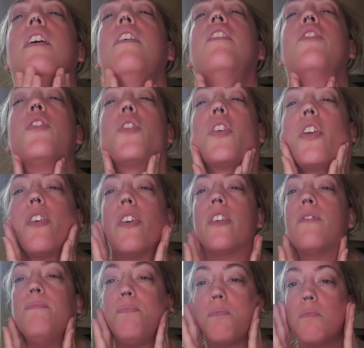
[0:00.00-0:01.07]
under
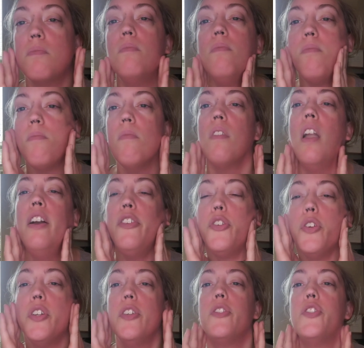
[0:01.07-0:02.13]
your
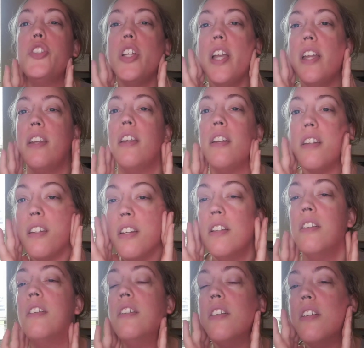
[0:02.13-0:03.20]
chin and
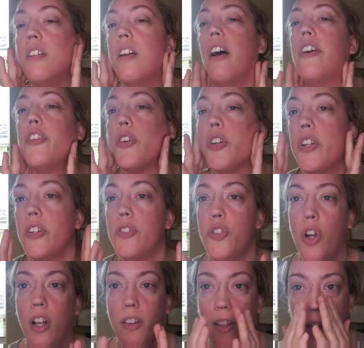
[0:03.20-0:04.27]
under your
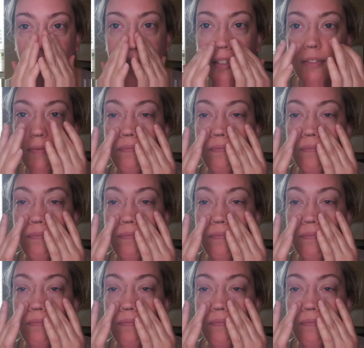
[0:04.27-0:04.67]
jawline.